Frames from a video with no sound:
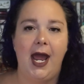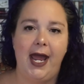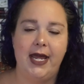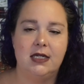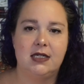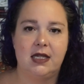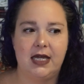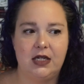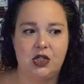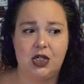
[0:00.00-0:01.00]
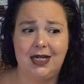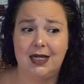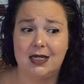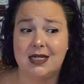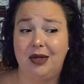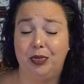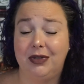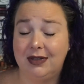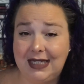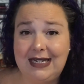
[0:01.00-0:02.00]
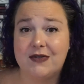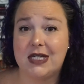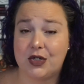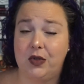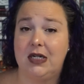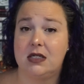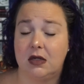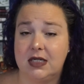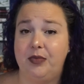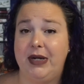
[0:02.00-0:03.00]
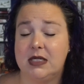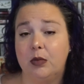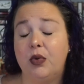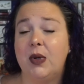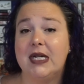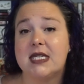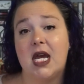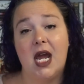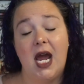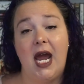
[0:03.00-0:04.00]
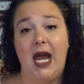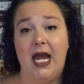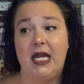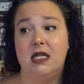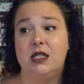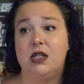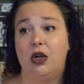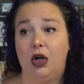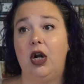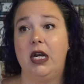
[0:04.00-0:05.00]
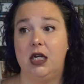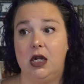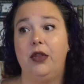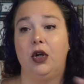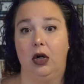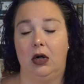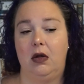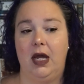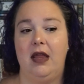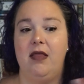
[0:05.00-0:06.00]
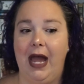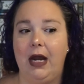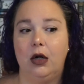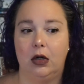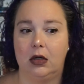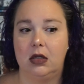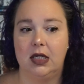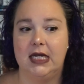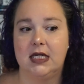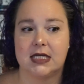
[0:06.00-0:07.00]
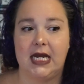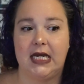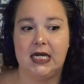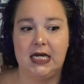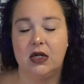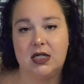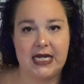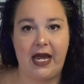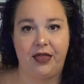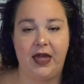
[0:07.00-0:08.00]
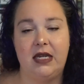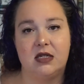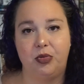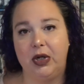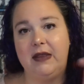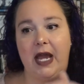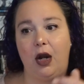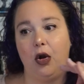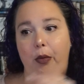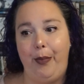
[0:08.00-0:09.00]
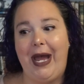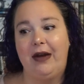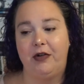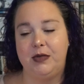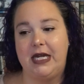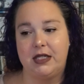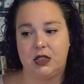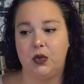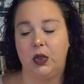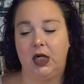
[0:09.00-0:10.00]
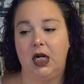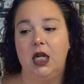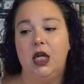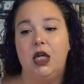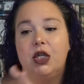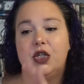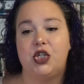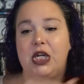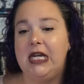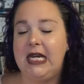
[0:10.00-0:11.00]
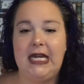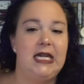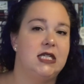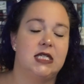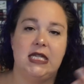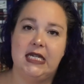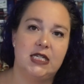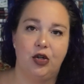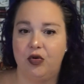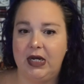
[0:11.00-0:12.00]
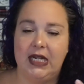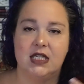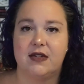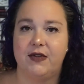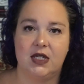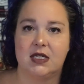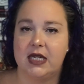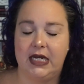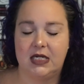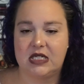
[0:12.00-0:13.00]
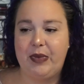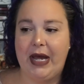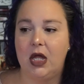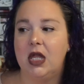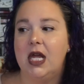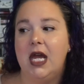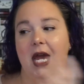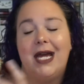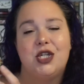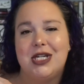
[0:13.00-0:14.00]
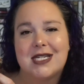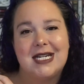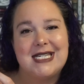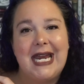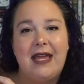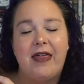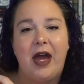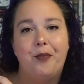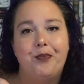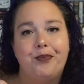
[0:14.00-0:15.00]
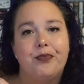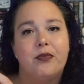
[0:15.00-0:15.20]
and then she is, I believe, sexually assaulted by some boys and her and another girl and that girl is like near death and to bring that girl back from death's door she needs these ingredients for this like spell she's gonna take them